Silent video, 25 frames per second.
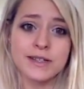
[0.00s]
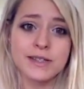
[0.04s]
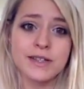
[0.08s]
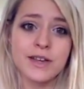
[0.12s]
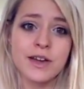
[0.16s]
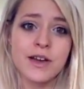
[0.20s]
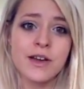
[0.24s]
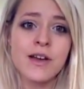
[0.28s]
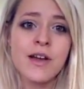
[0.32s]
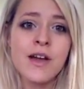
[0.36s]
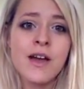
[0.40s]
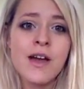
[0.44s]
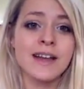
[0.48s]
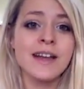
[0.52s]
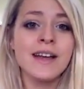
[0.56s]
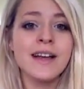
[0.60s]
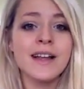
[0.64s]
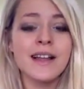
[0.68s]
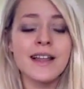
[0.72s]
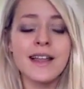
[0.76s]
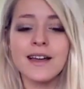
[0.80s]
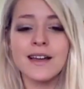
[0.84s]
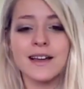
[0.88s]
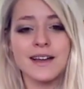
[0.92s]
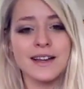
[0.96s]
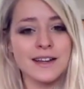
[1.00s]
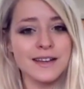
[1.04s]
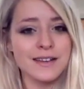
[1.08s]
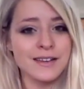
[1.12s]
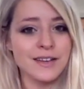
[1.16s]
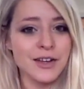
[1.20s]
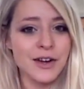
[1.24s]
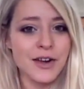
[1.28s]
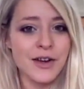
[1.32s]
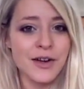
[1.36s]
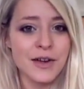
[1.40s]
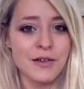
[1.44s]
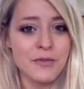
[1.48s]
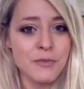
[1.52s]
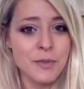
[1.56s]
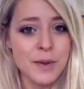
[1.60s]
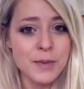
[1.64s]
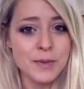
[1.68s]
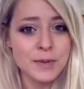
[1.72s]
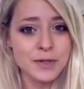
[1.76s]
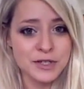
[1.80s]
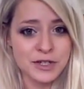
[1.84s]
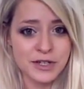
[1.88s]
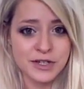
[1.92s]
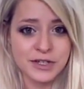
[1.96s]
So like, and you know, if
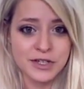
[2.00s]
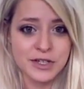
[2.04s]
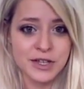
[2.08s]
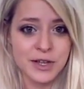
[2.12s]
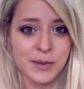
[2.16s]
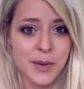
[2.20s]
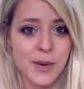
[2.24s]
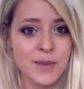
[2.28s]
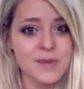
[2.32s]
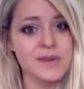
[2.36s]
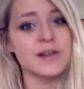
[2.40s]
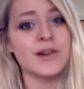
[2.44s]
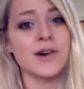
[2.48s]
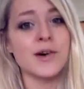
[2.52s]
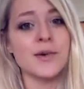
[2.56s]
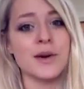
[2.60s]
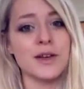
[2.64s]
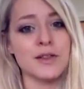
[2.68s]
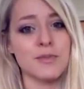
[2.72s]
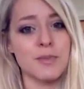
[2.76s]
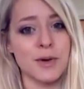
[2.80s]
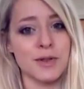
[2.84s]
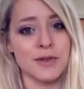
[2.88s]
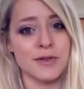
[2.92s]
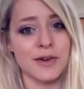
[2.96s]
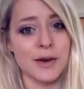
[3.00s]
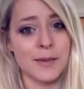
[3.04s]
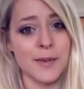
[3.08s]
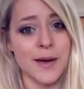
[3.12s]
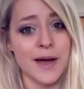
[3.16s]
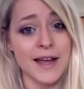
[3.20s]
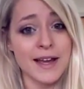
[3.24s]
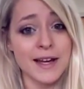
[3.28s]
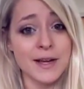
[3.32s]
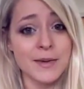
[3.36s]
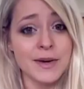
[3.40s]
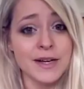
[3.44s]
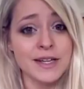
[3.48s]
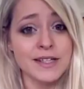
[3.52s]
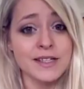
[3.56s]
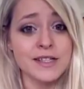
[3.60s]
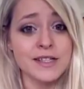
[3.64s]
people judge you, they're probably not worth bothering about anyway.